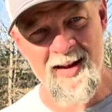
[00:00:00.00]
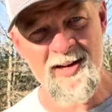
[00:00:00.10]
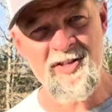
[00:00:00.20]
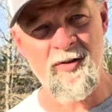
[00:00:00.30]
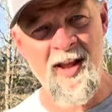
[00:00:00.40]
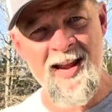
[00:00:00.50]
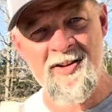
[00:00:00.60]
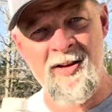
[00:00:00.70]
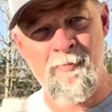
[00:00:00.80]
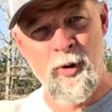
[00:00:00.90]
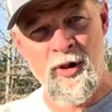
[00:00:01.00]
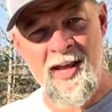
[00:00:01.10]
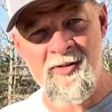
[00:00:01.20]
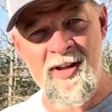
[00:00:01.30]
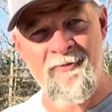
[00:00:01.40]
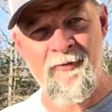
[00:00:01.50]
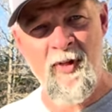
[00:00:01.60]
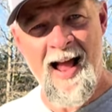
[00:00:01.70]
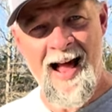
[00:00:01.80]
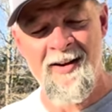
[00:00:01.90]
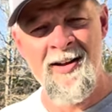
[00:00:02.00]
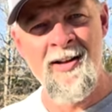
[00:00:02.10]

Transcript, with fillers: is to lay it completely flat